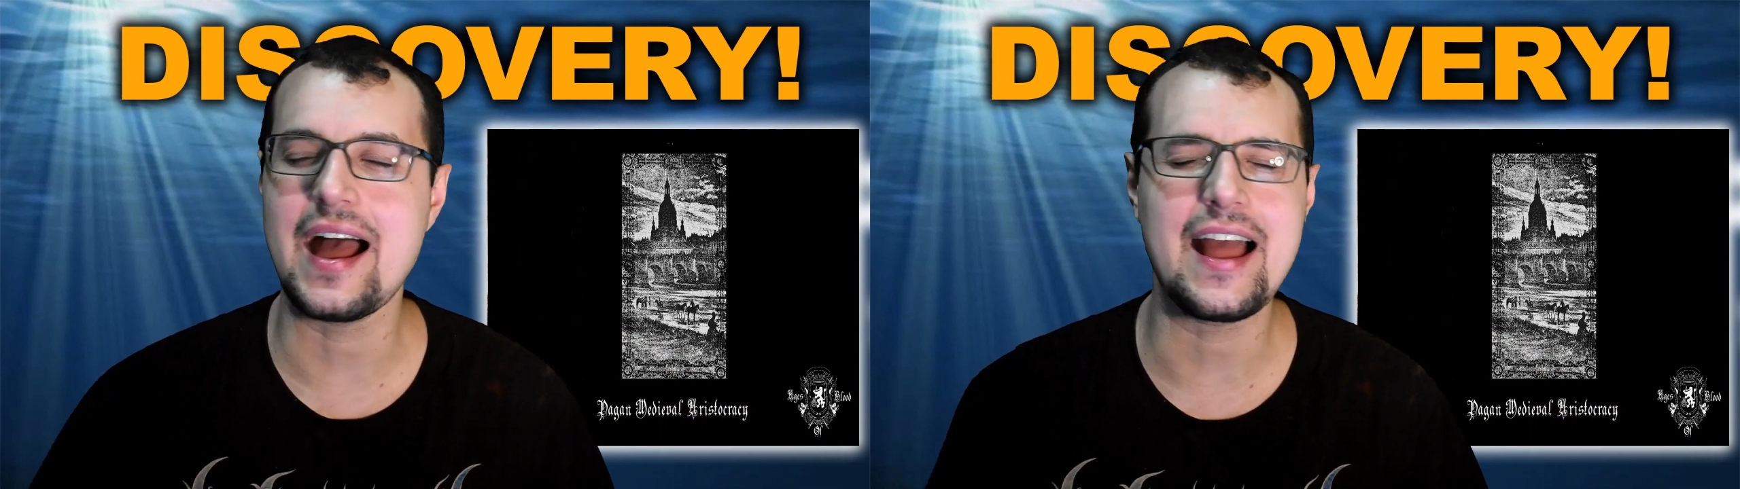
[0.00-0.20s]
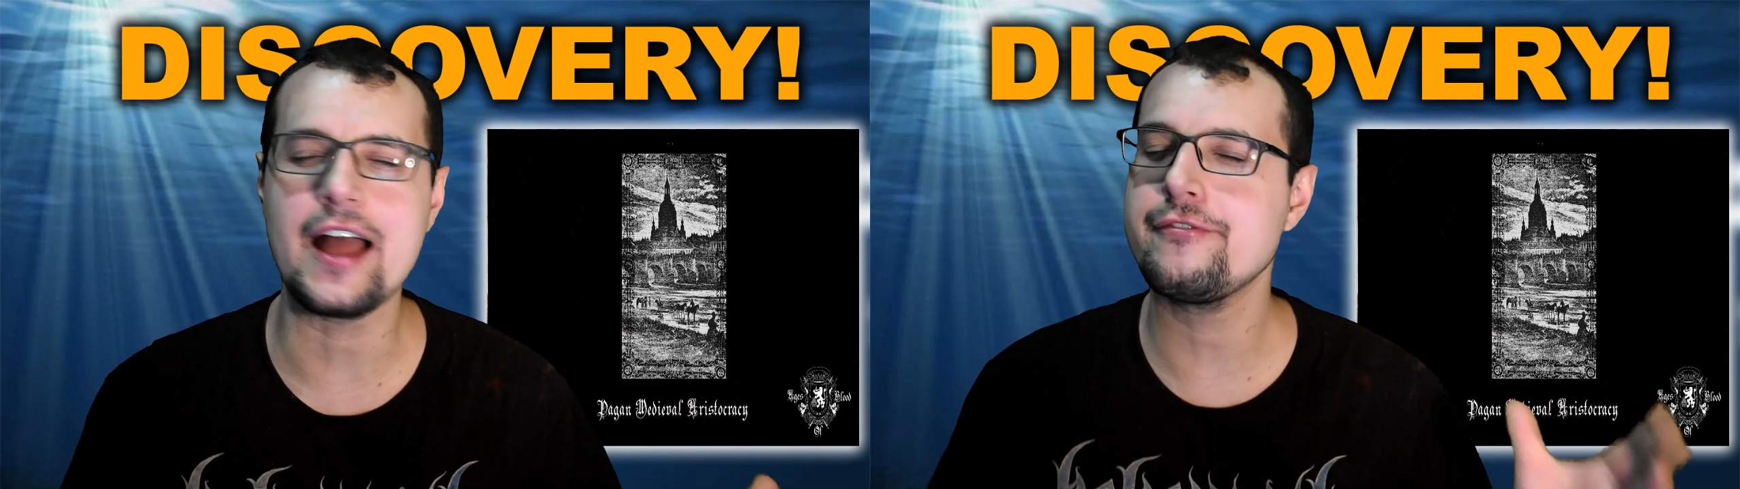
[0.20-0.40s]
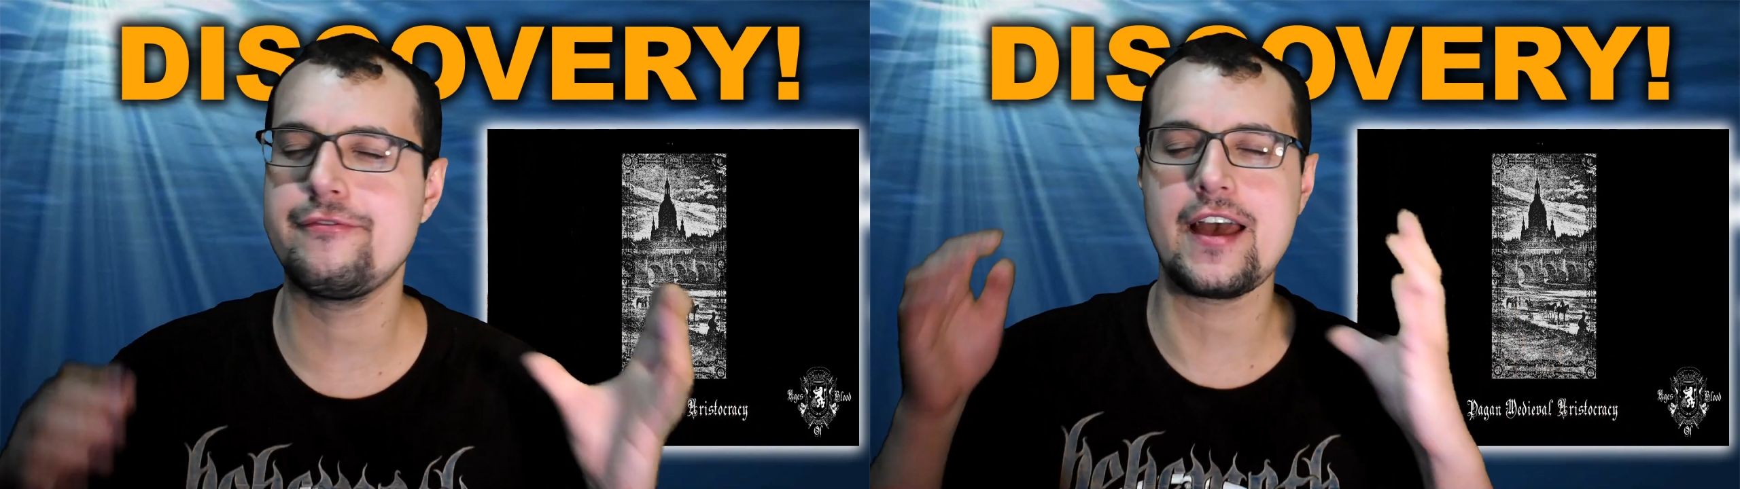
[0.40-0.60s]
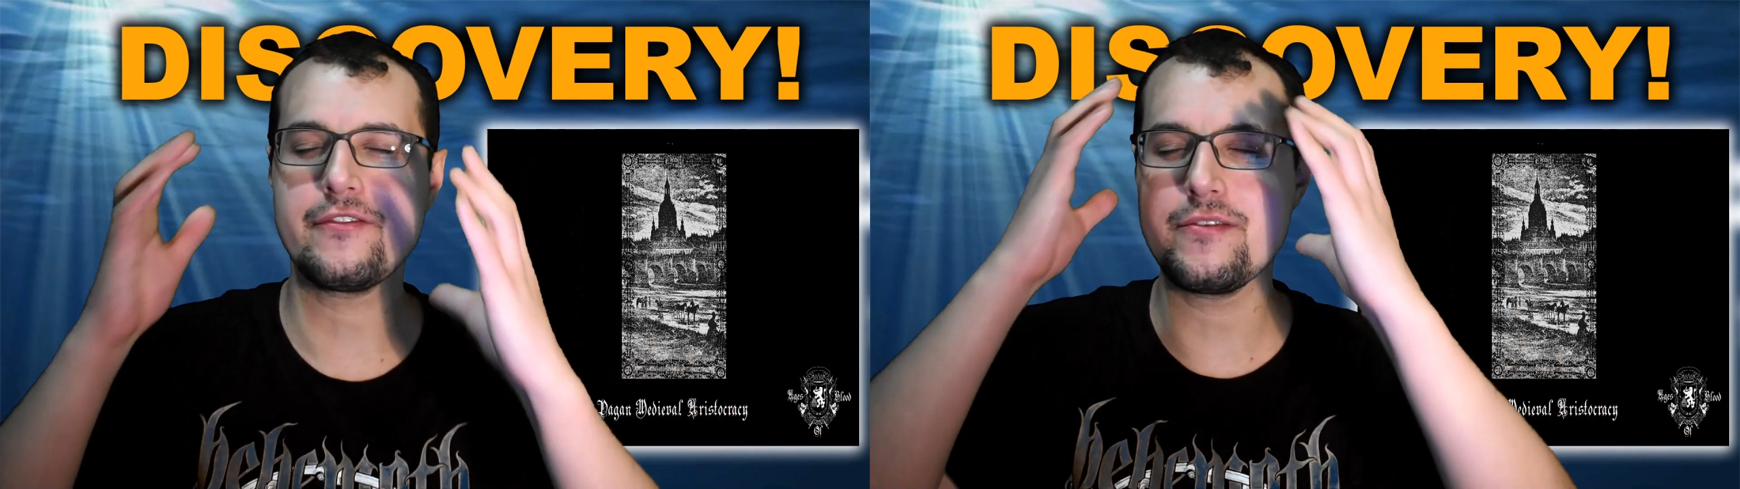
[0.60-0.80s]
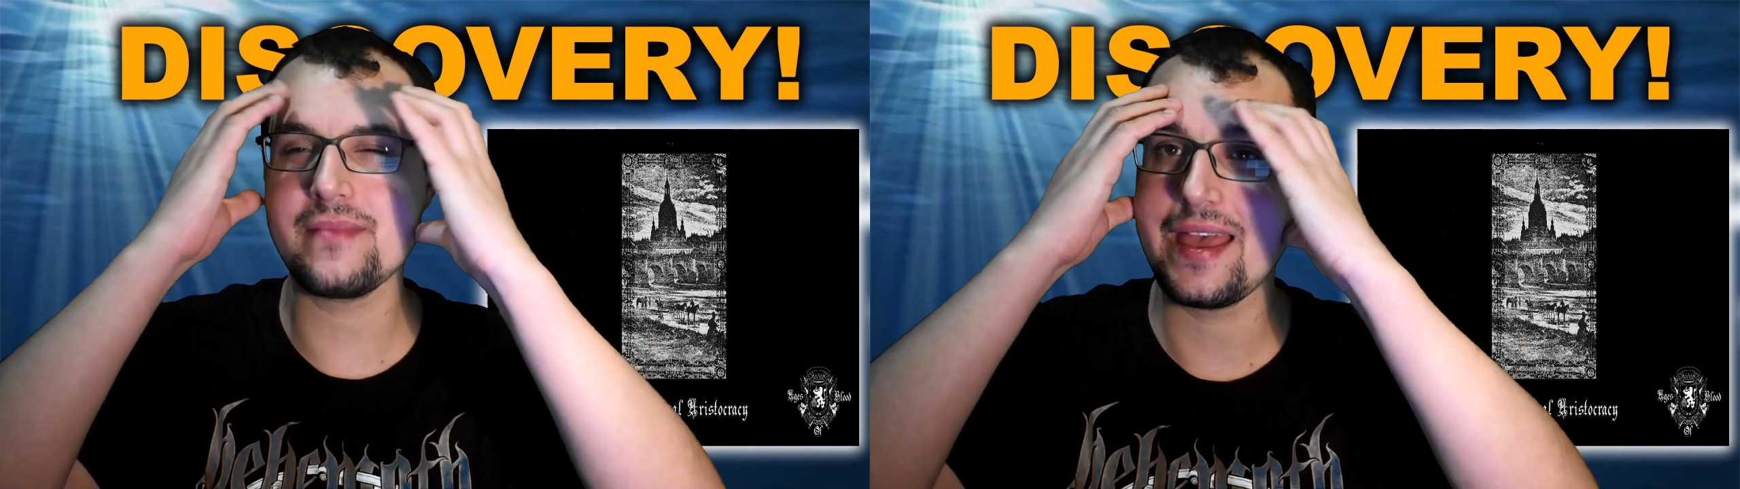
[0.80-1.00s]
I
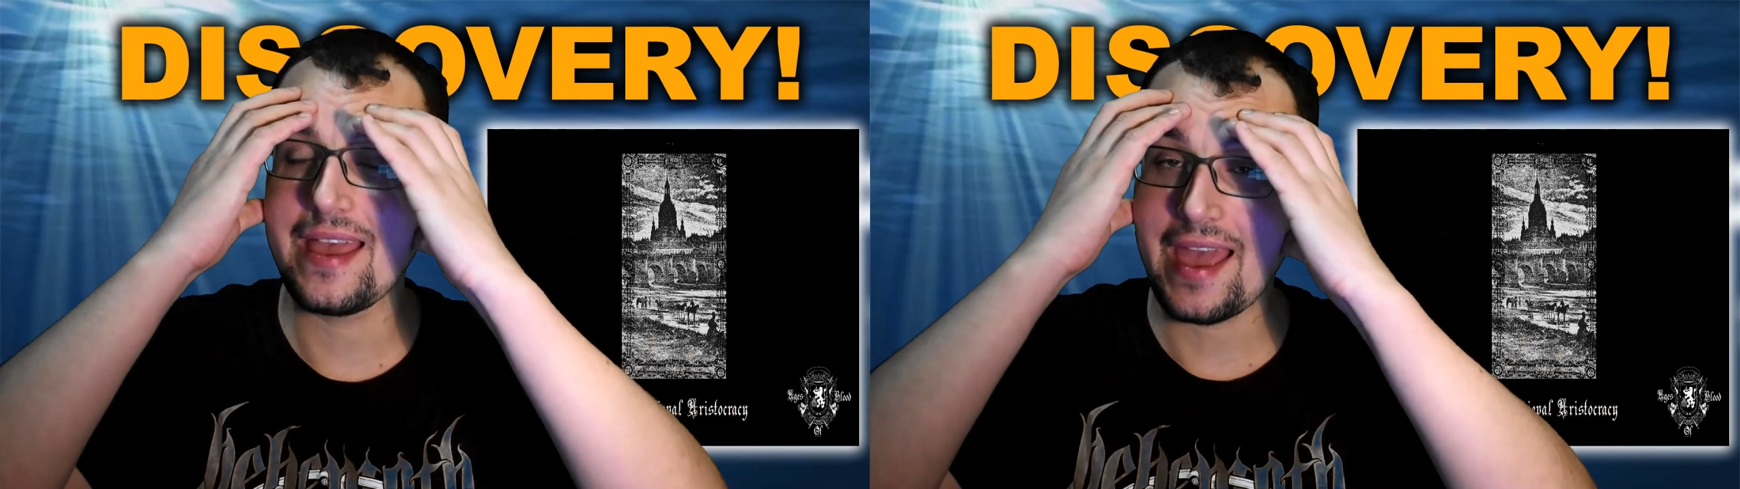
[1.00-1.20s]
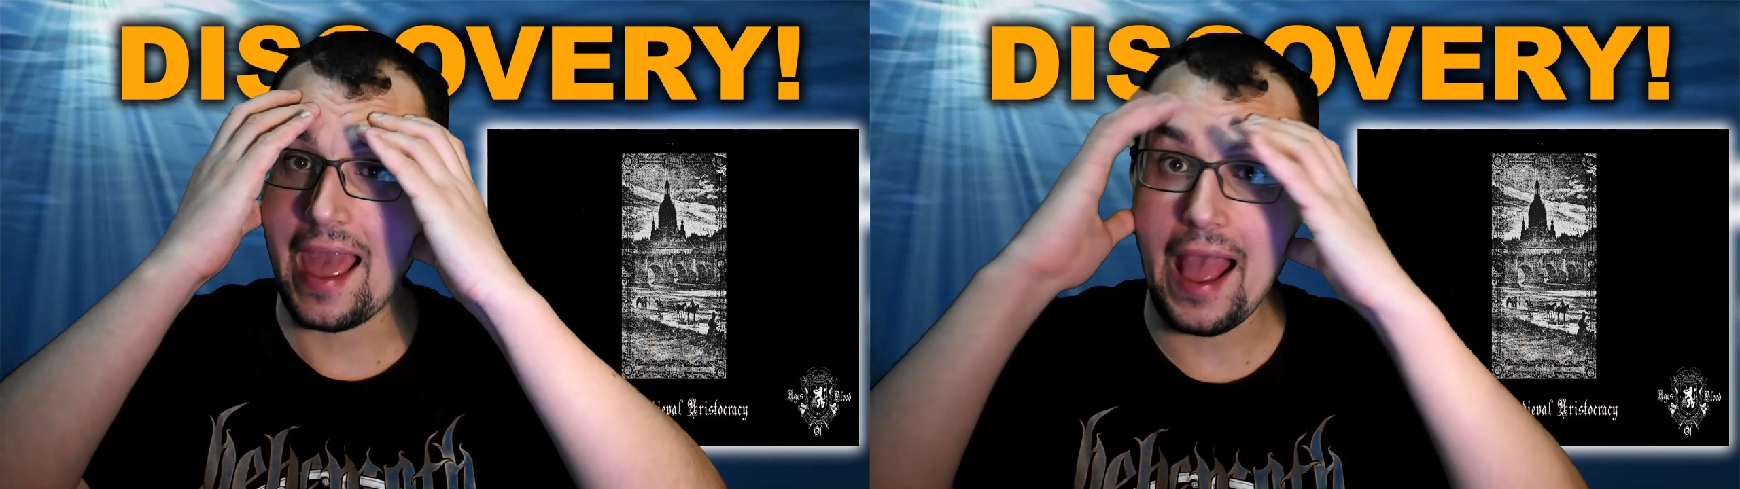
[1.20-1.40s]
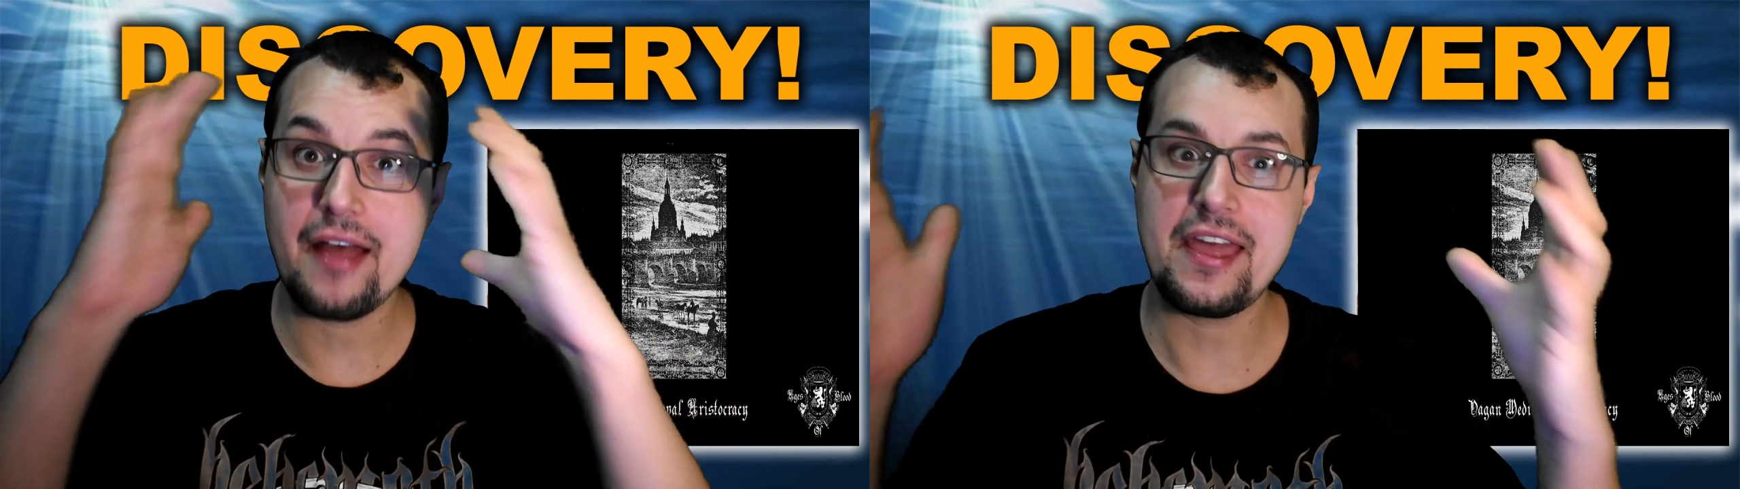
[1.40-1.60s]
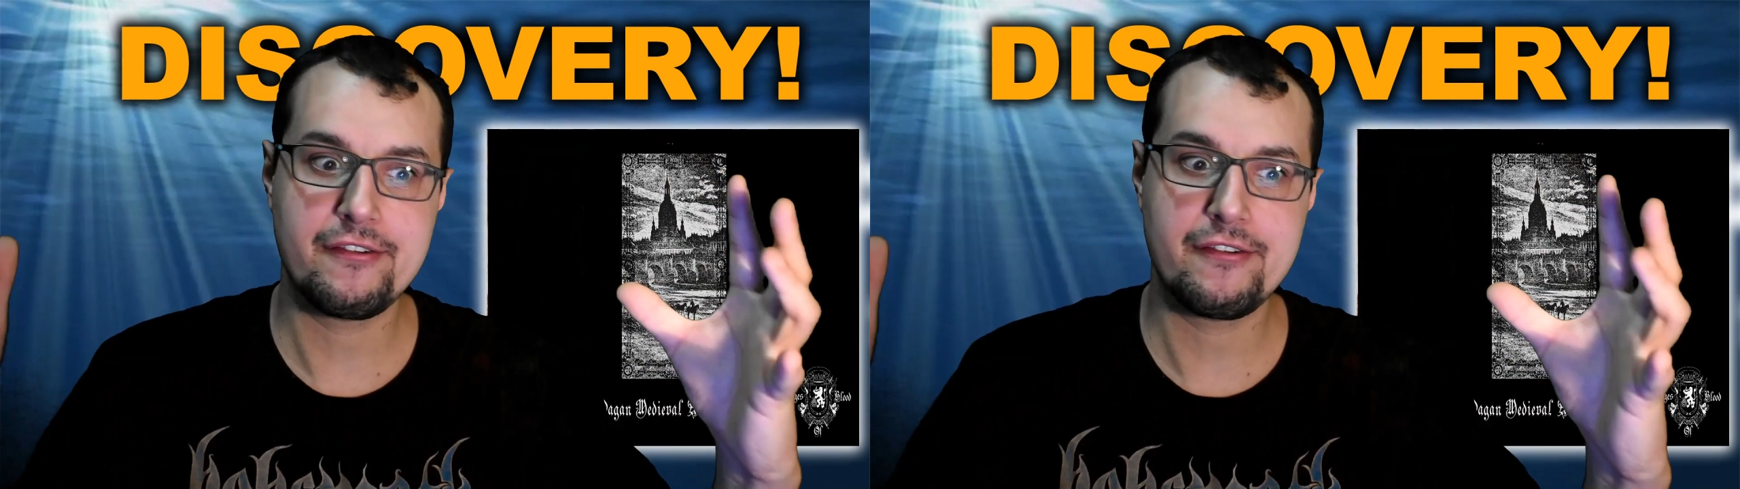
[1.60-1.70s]
fathom how